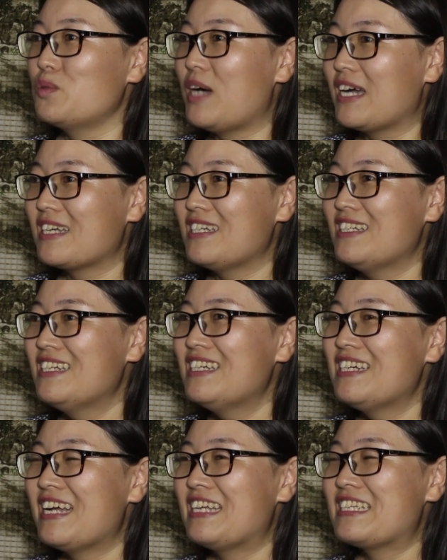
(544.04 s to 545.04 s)
walk,
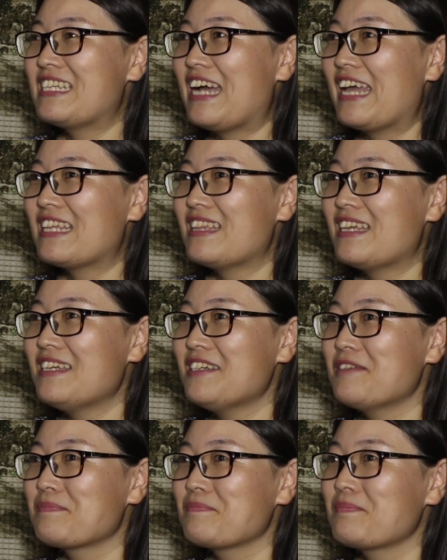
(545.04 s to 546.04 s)
and I
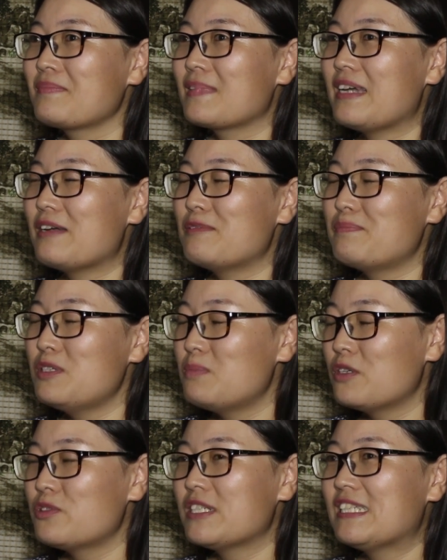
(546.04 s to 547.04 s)
think
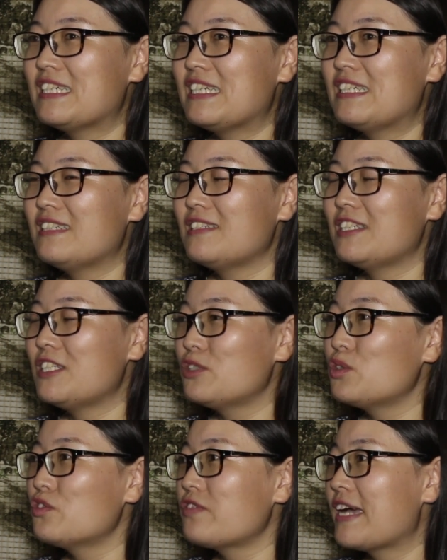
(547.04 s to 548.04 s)
people really need
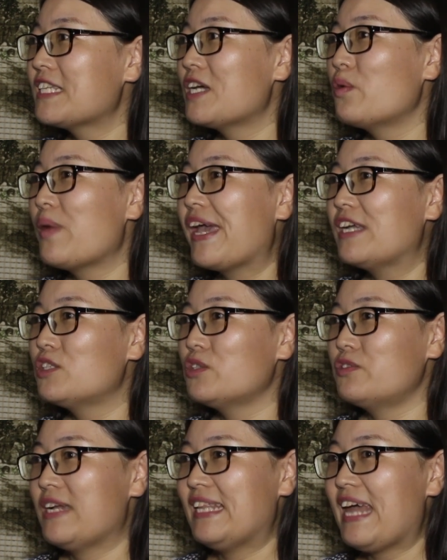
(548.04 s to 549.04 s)
to find a way
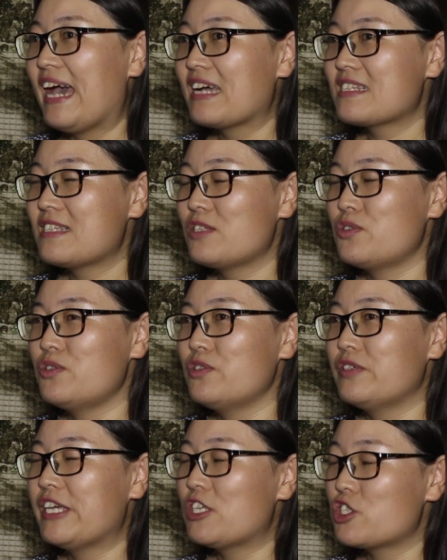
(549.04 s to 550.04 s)
to relax,
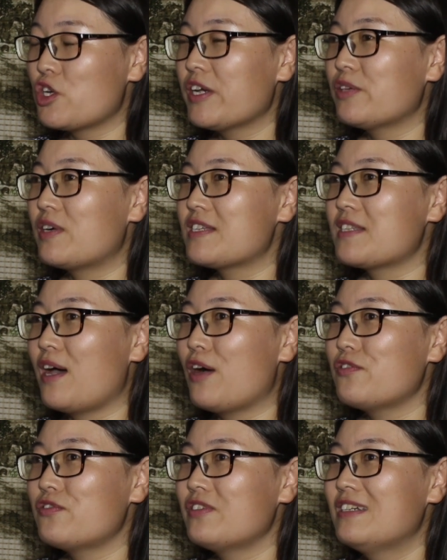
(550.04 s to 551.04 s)
to enjoy
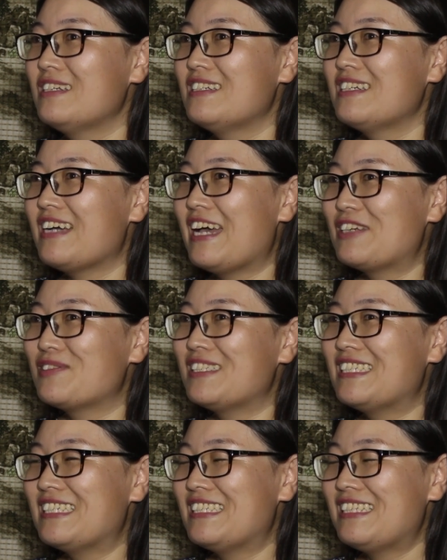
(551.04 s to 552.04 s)
yourself. I
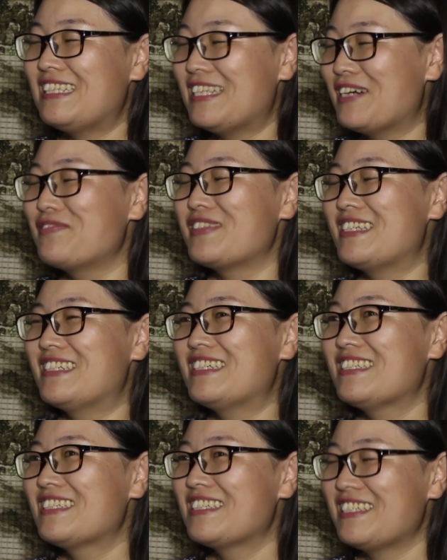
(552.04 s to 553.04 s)
really love
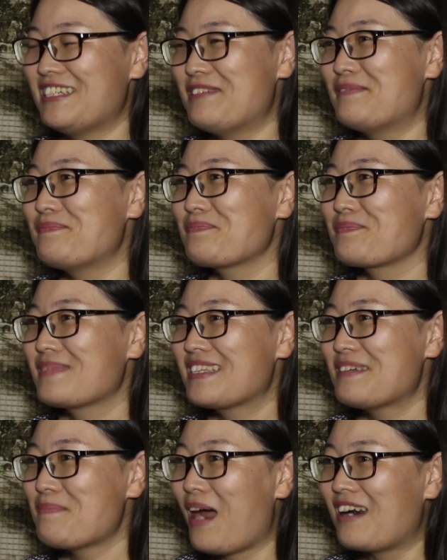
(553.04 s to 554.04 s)
the
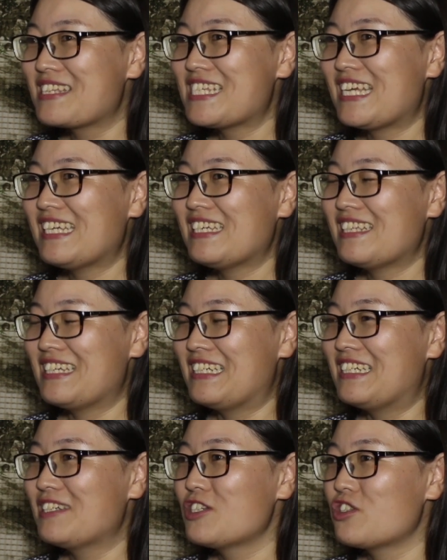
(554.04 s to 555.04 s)
party,
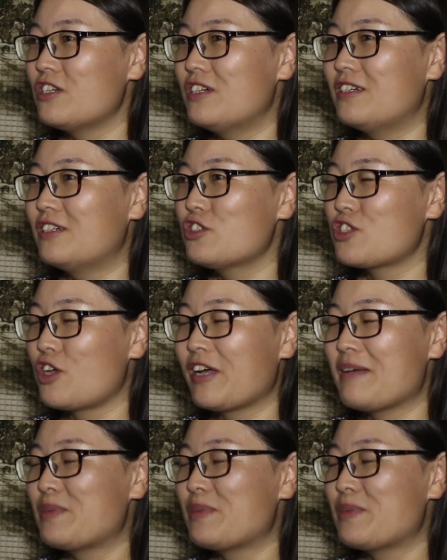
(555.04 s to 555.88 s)
the soca